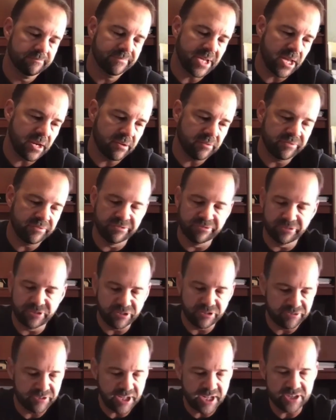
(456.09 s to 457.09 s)
kind of a
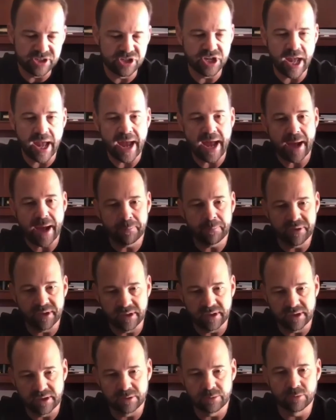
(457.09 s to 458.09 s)
full-fledged app that
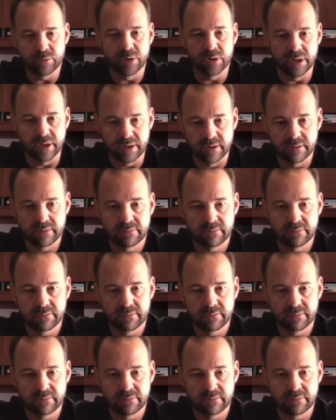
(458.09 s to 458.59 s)
you would